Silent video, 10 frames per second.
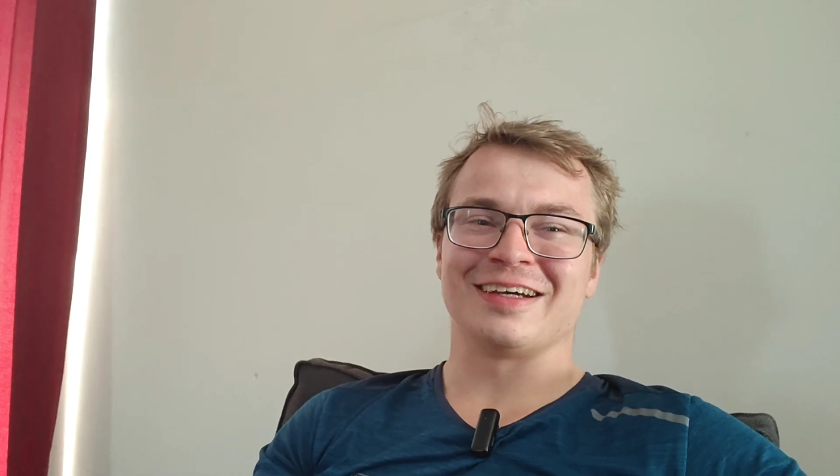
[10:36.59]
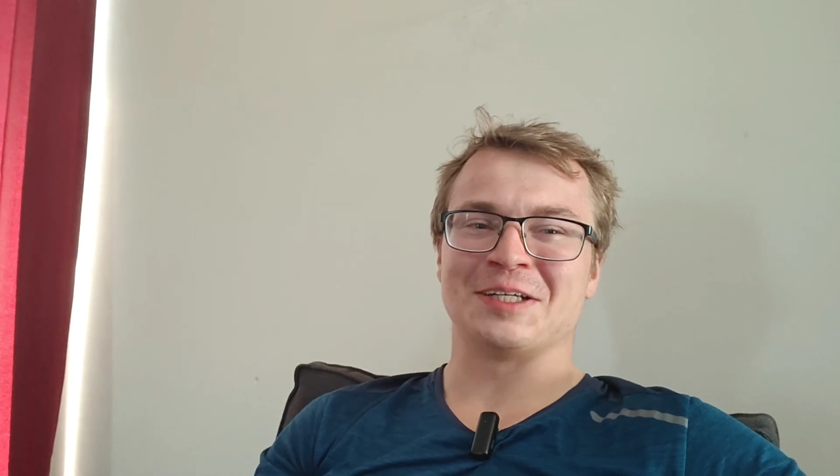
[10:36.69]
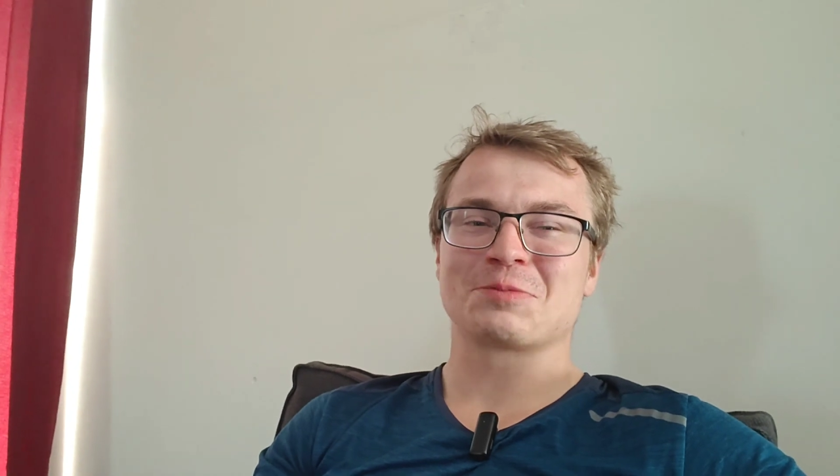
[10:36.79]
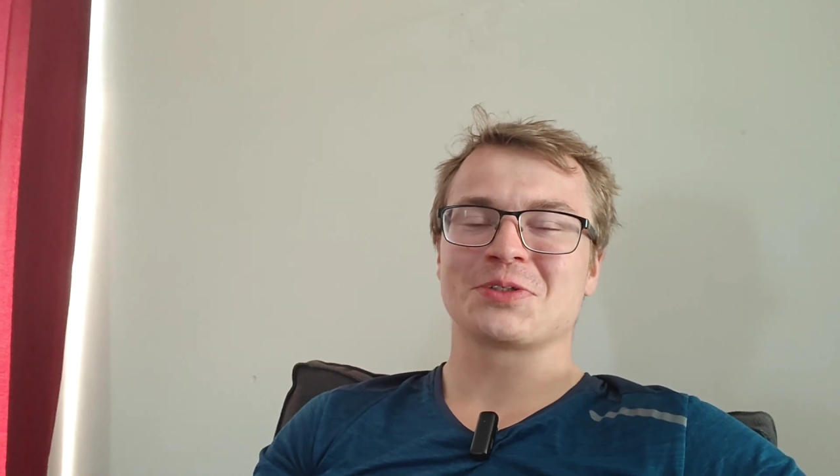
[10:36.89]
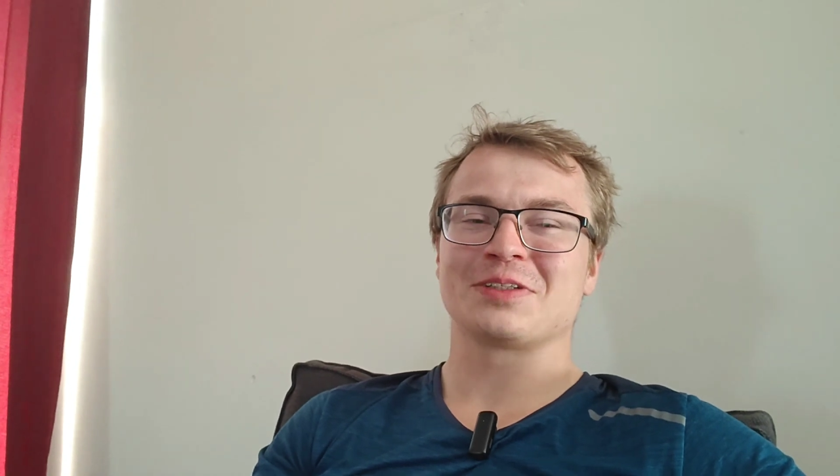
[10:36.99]

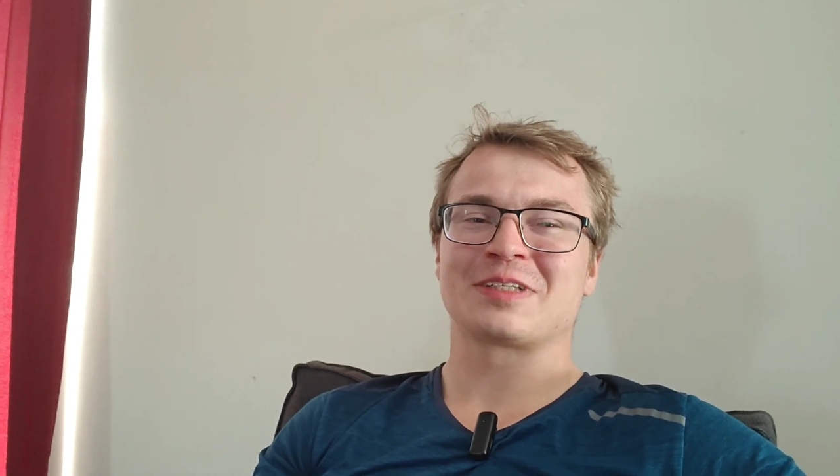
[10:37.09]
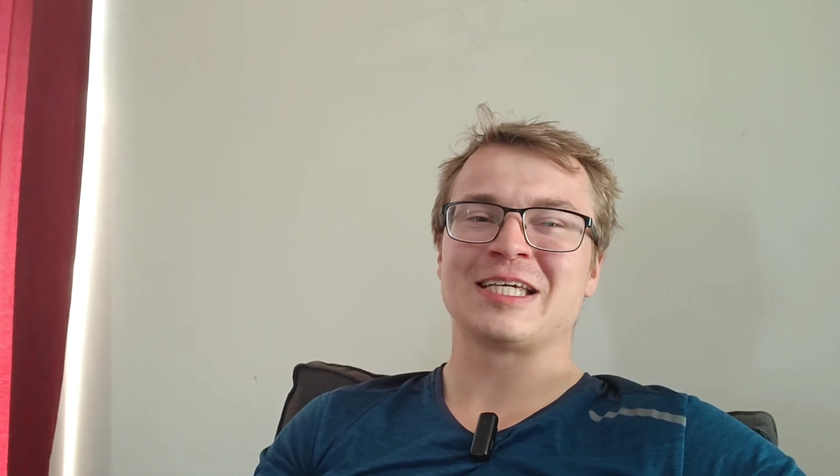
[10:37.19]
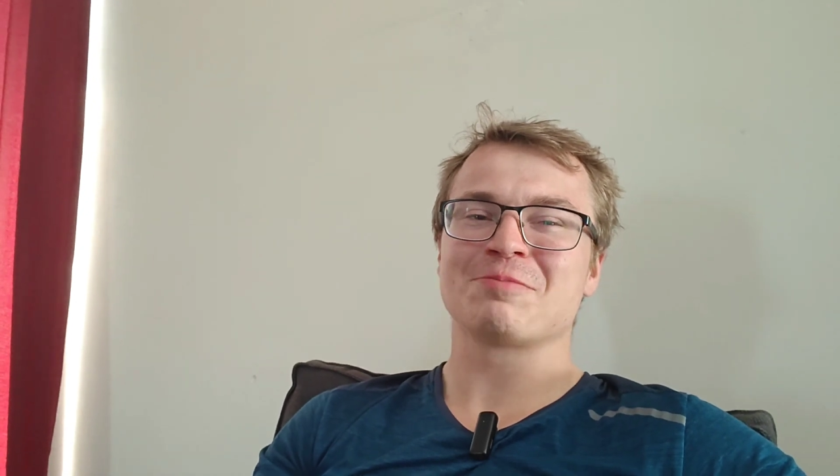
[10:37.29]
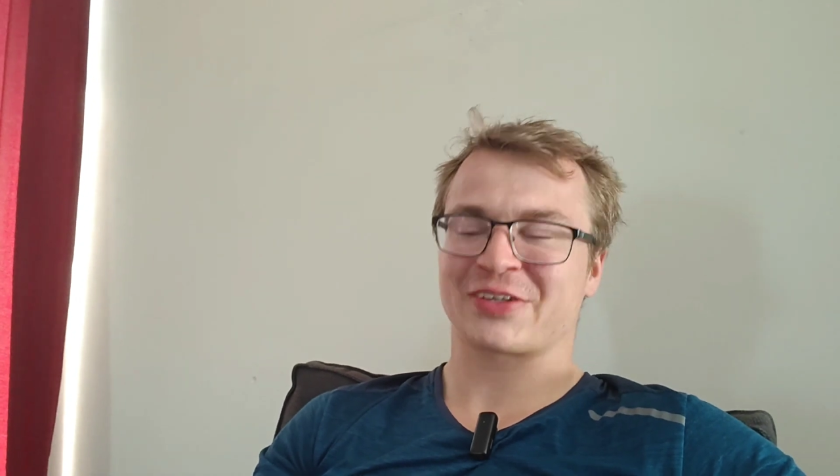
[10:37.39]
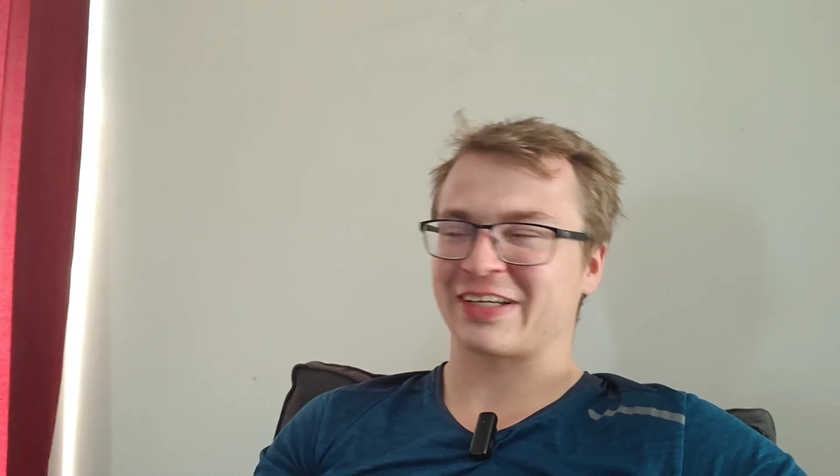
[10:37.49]
And I'm gonna
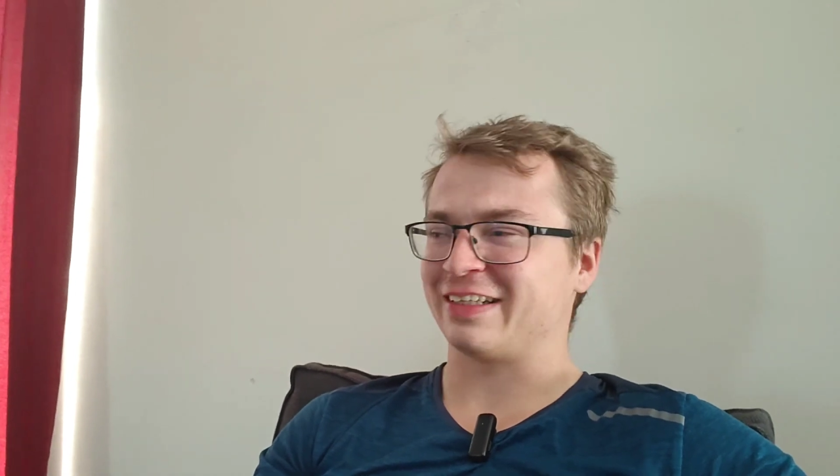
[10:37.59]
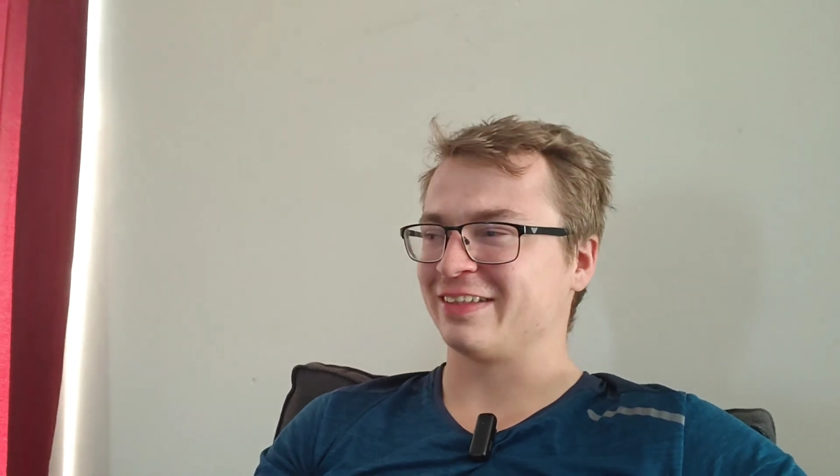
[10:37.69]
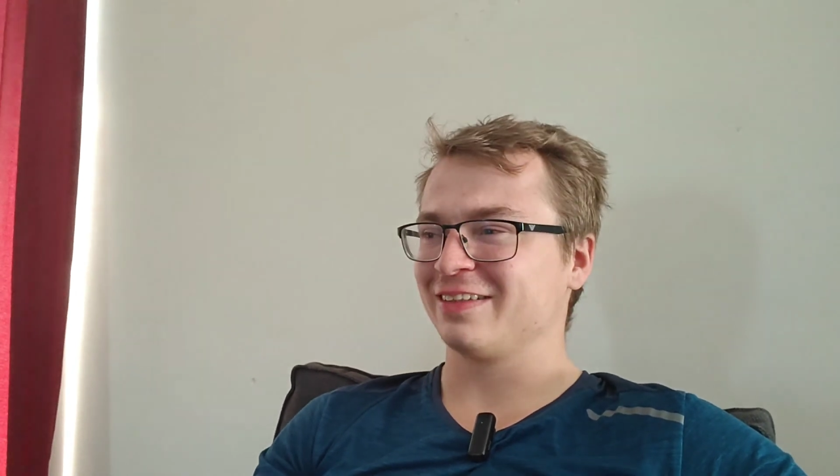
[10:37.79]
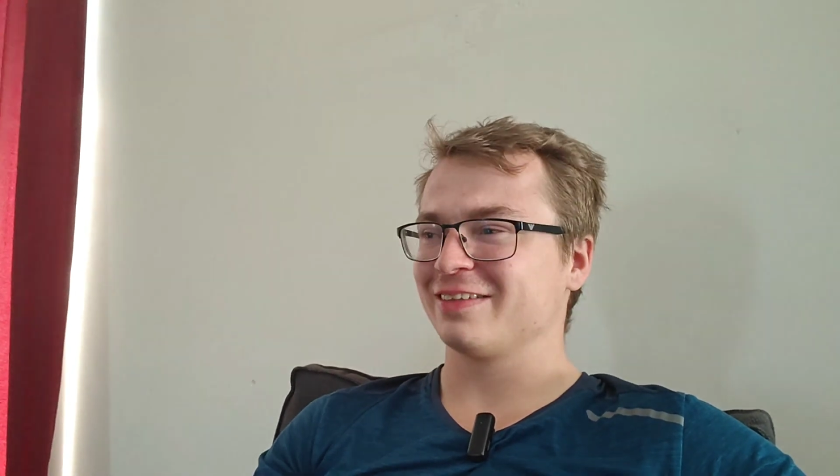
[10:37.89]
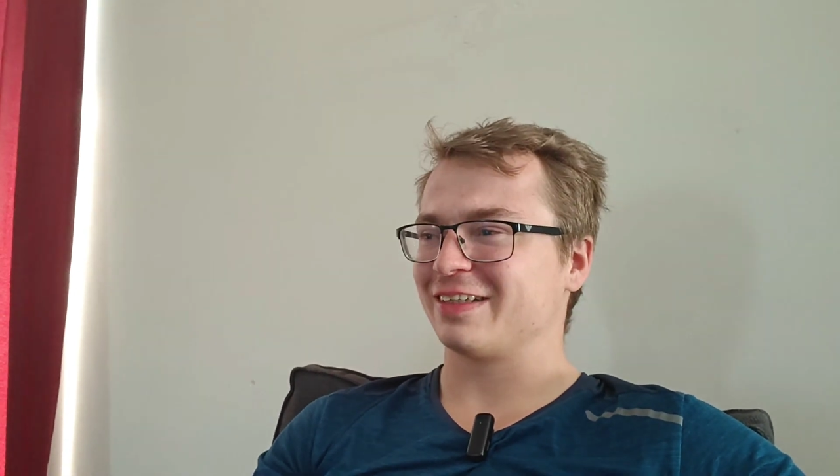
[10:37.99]
keep
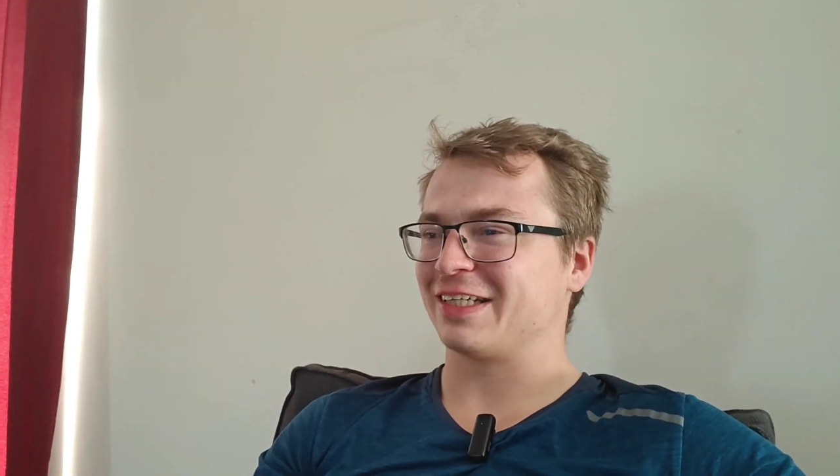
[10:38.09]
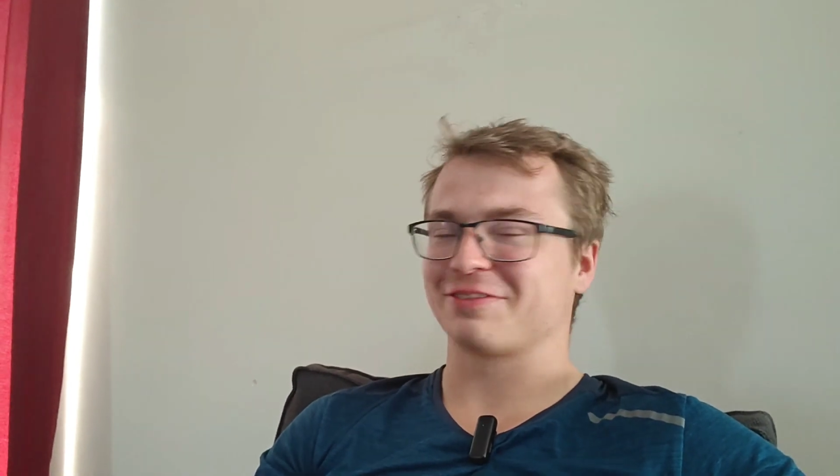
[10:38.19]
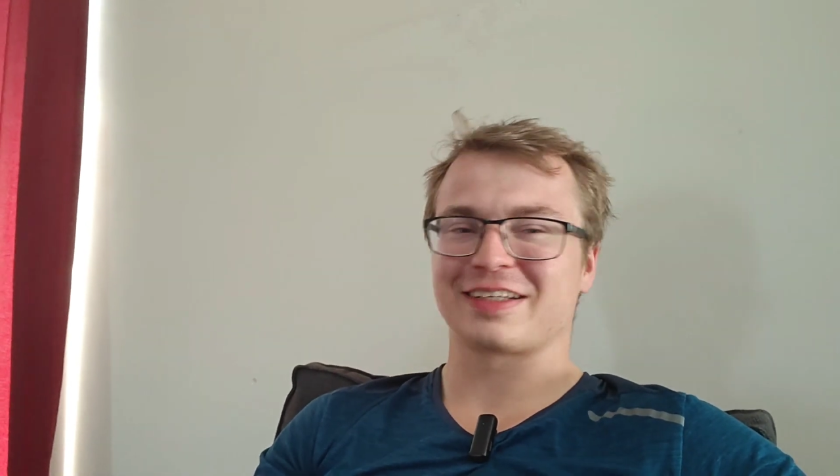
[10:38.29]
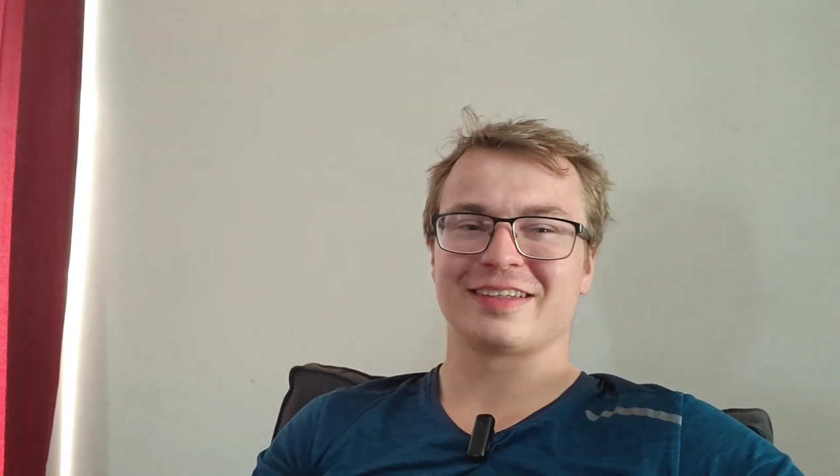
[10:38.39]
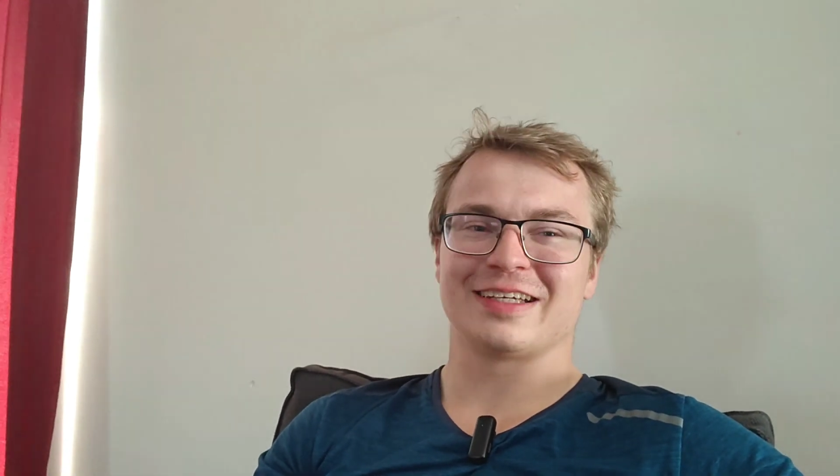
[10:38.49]
training
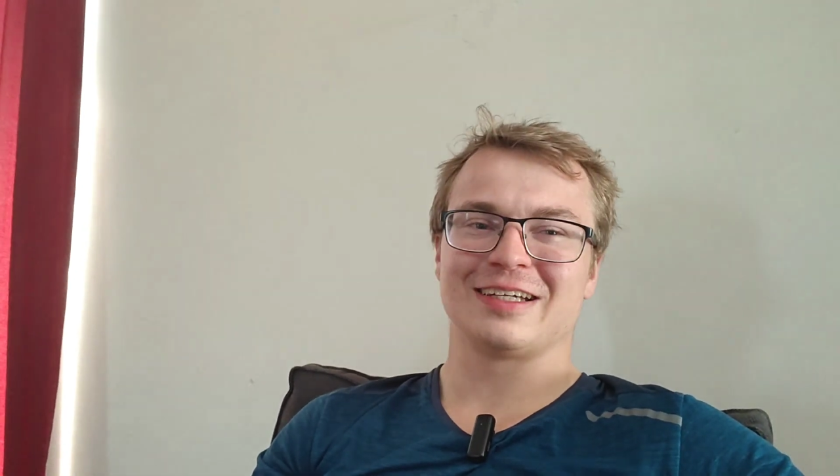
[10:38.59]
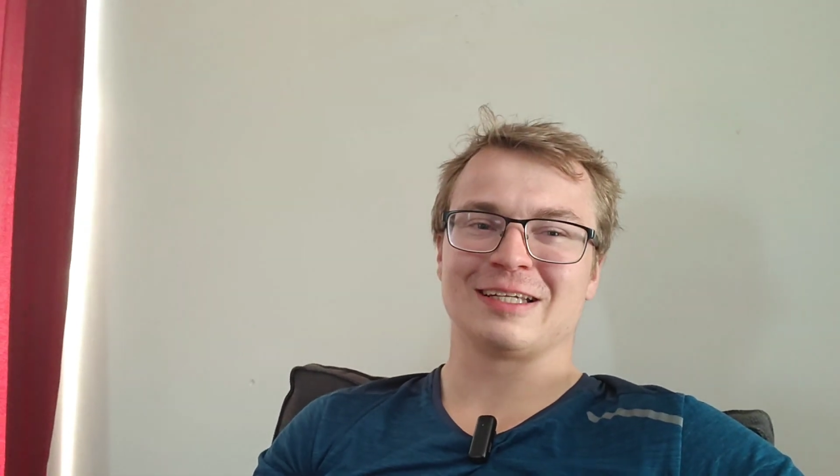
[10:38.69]
every day,